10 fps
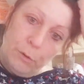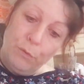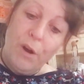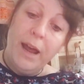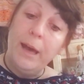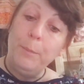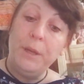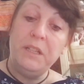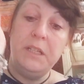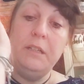right up
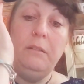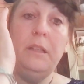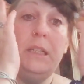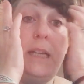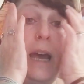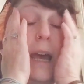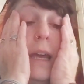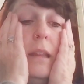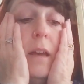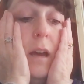until the
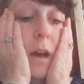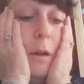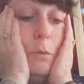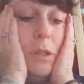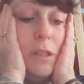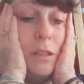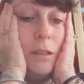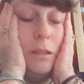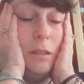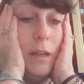day that I
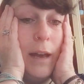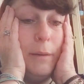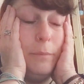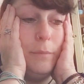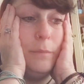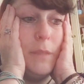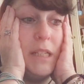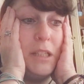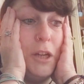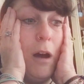was um,
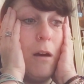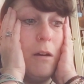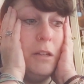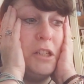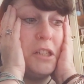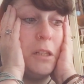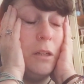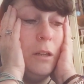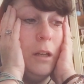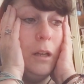discharged
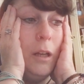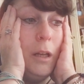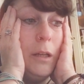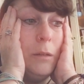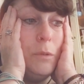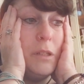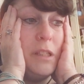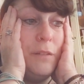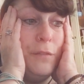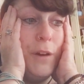
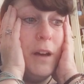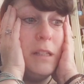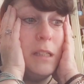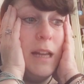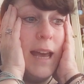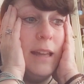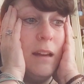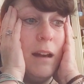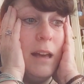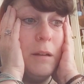was the first day
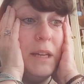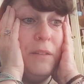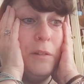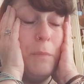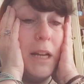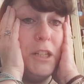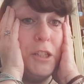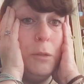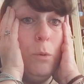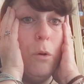that I uh, even
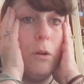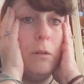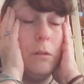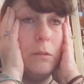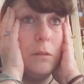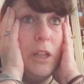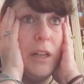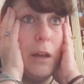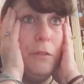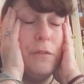managed to walk, you
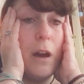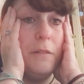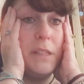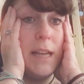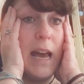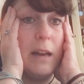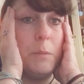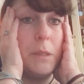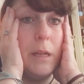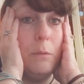know, five
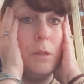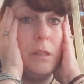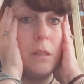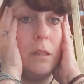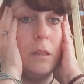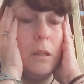steps. It was,